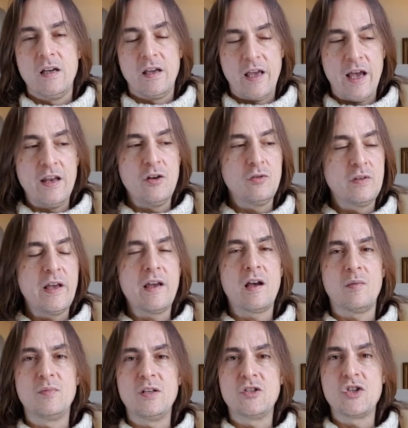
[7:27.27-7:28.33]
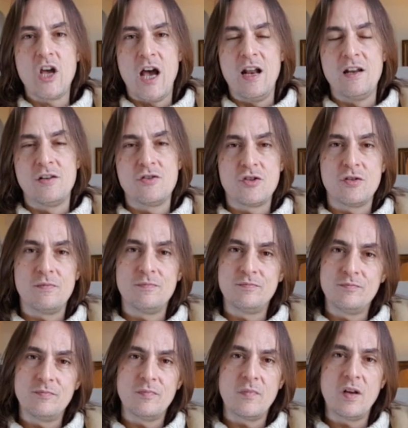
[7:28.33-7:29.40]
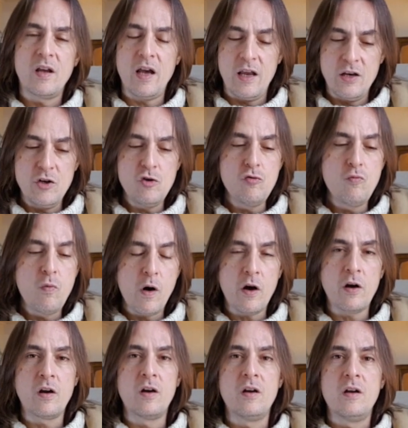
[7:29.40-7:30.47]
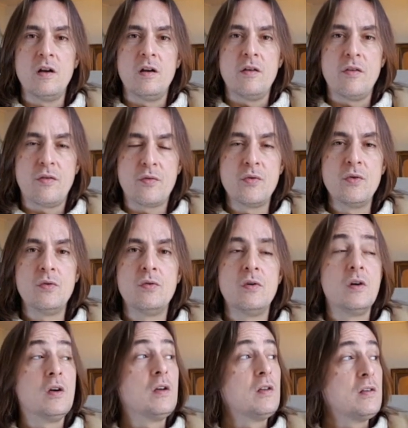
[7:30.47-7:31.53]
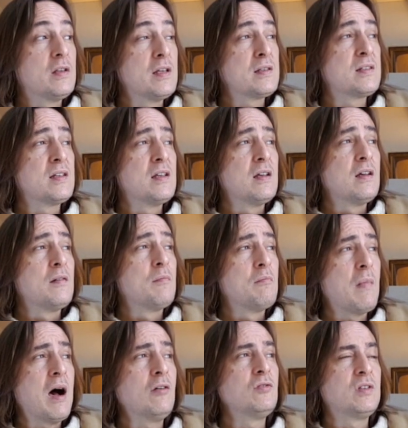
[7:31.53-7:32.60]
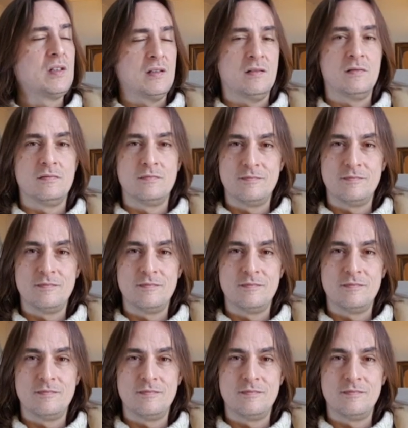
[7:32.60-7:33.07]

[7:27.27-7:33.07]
Can you take up the challenge? Can you work through this mountain?